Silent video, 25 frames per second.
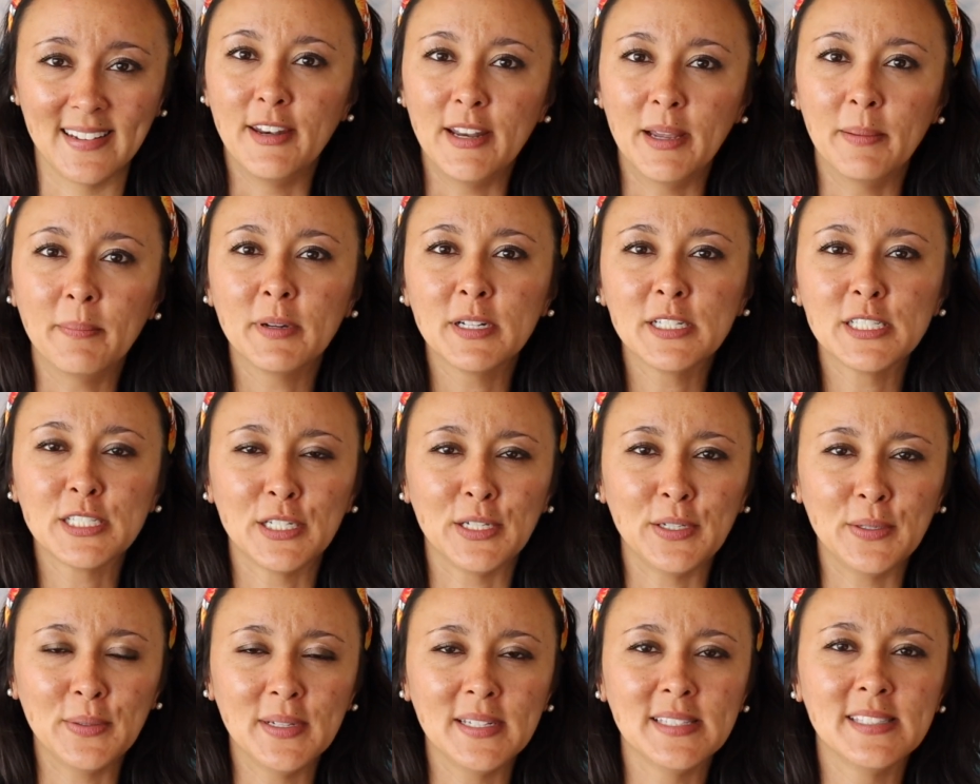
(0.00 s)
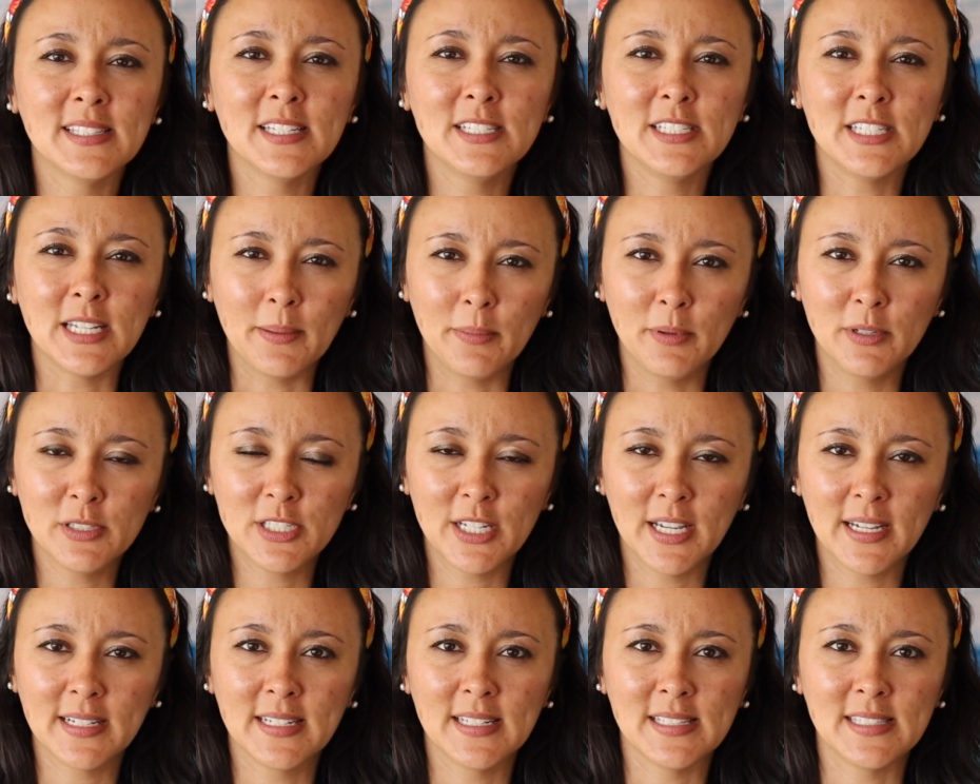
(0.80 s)
Number 2 is to double
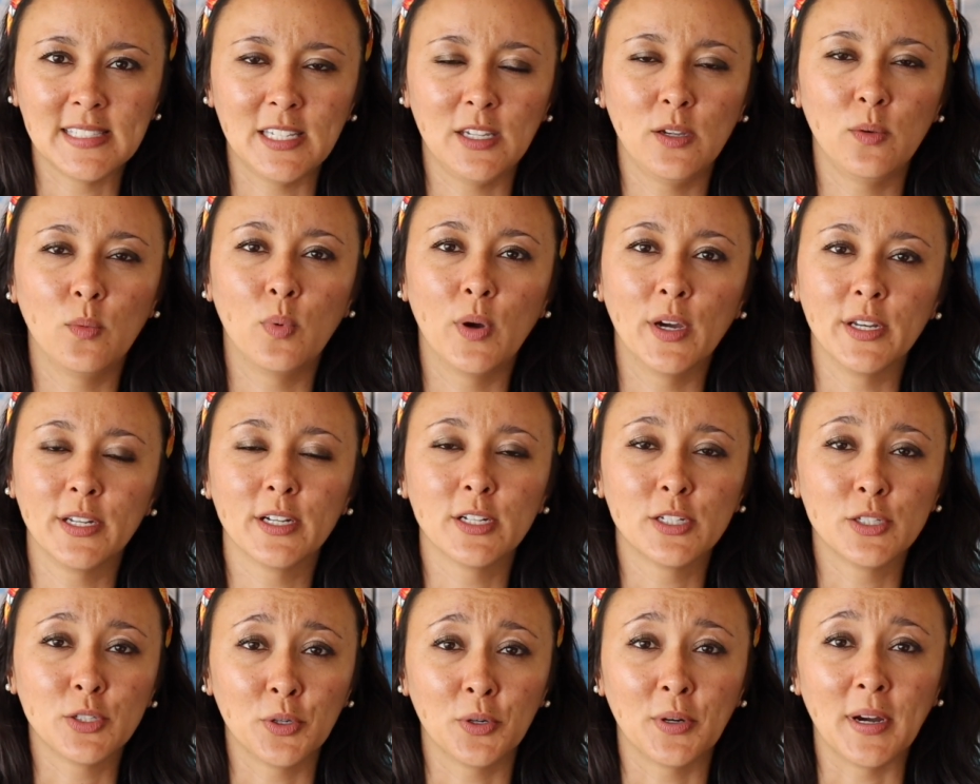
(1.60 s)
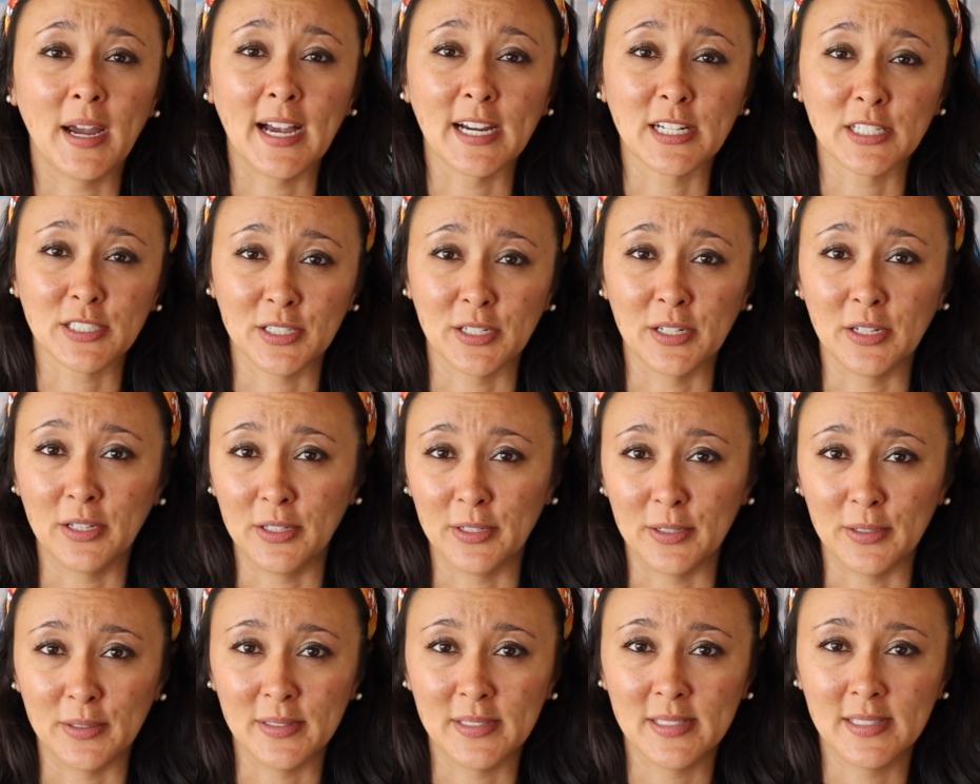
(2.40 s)
check to see what your tour actually
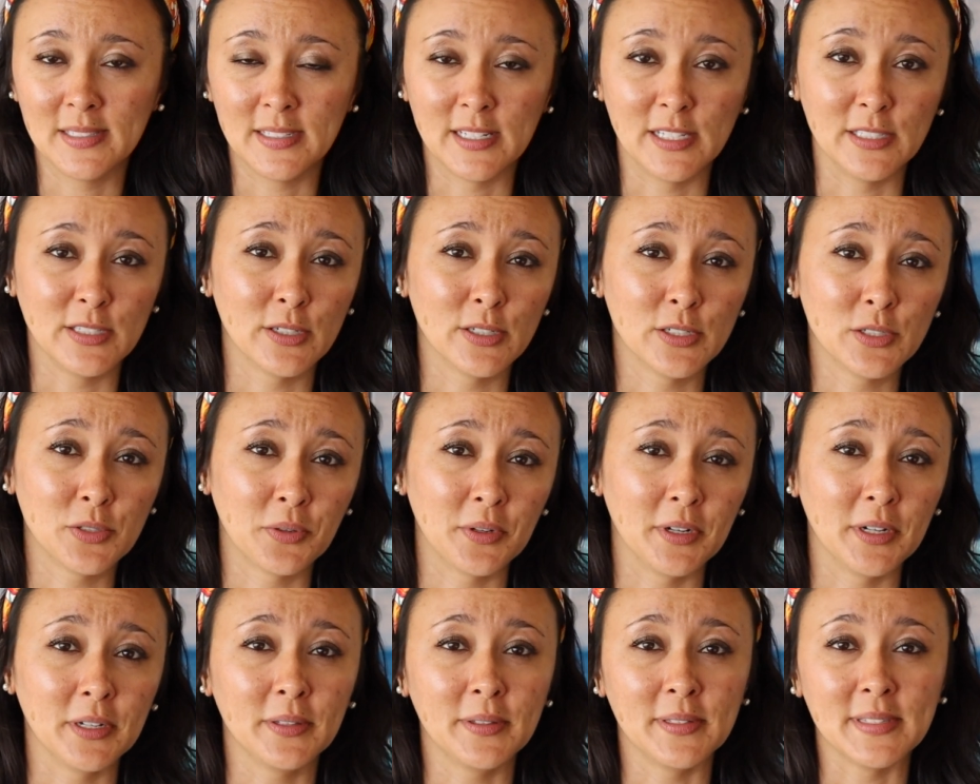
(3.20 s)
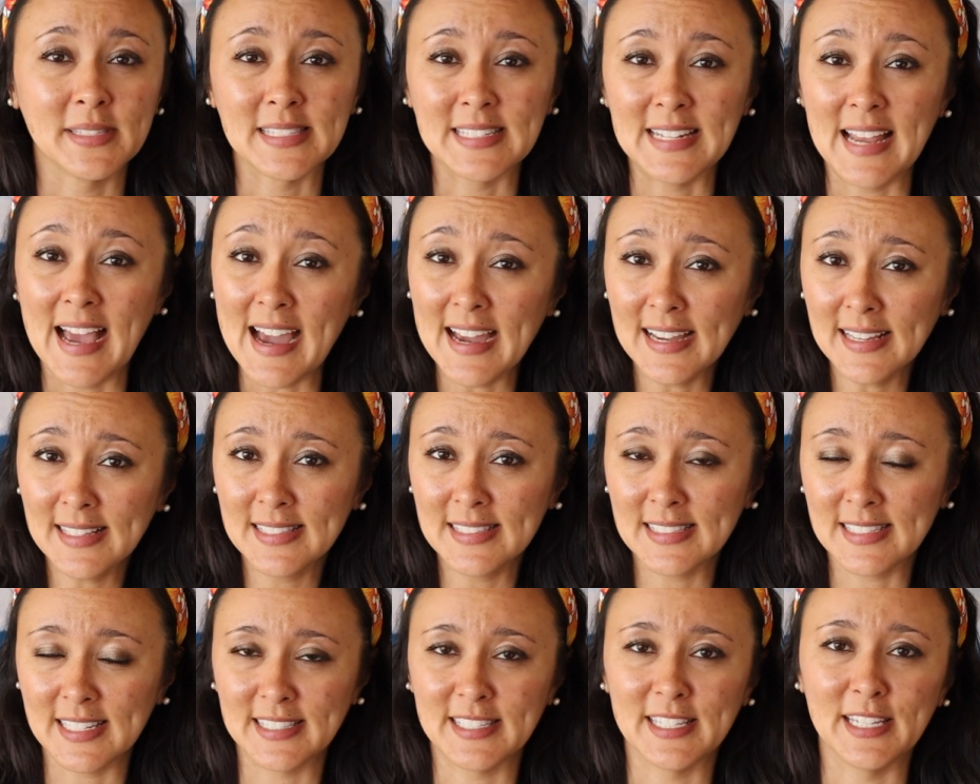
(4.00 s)
includes. Does your tour include snacks?
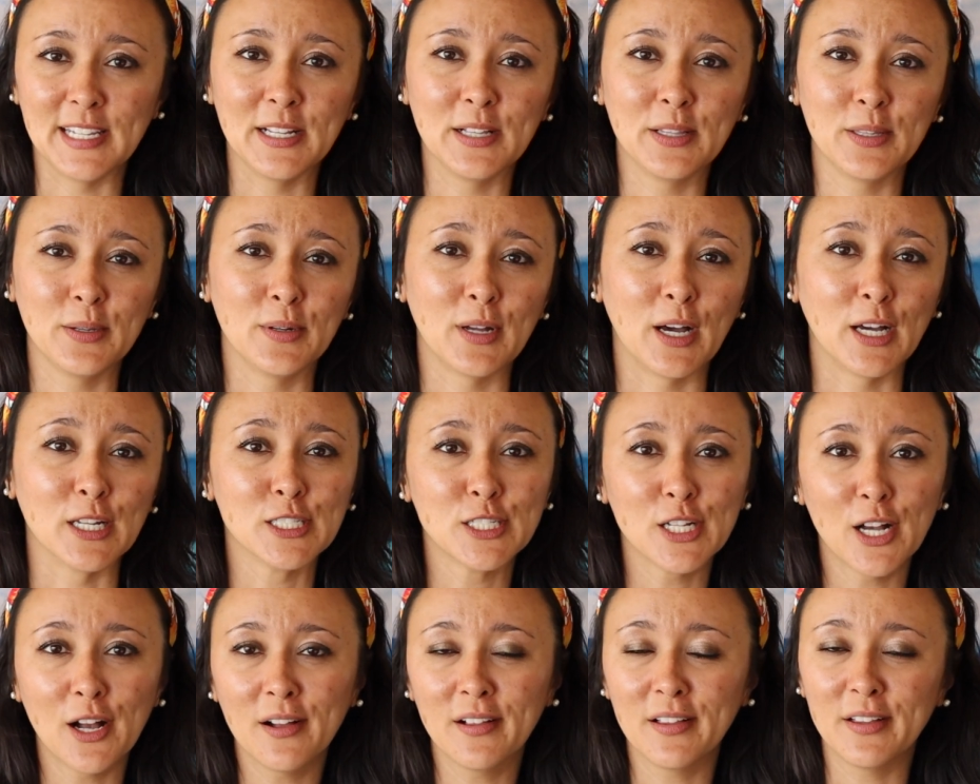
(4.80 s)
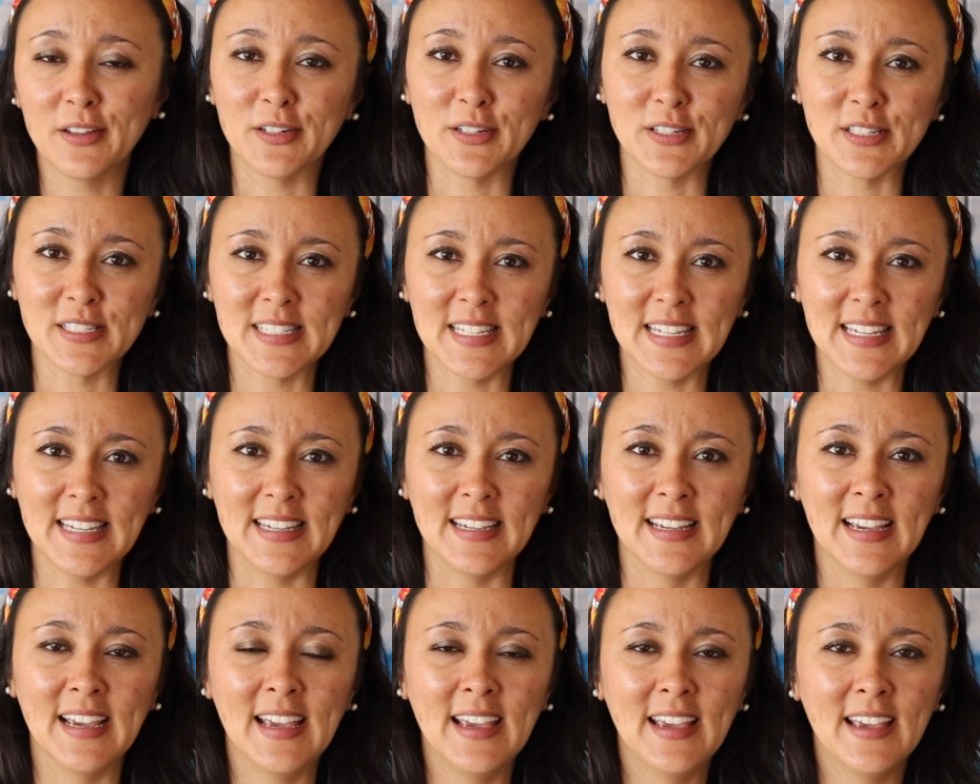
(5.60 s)
Does it include hot chocolate or
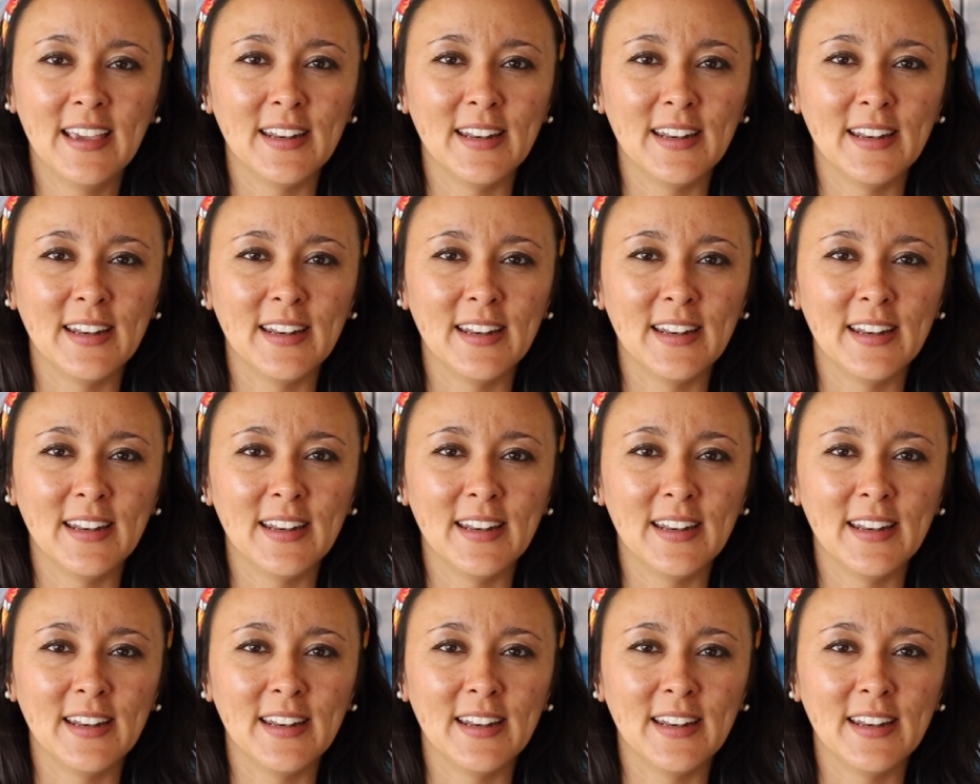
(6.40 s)
tea?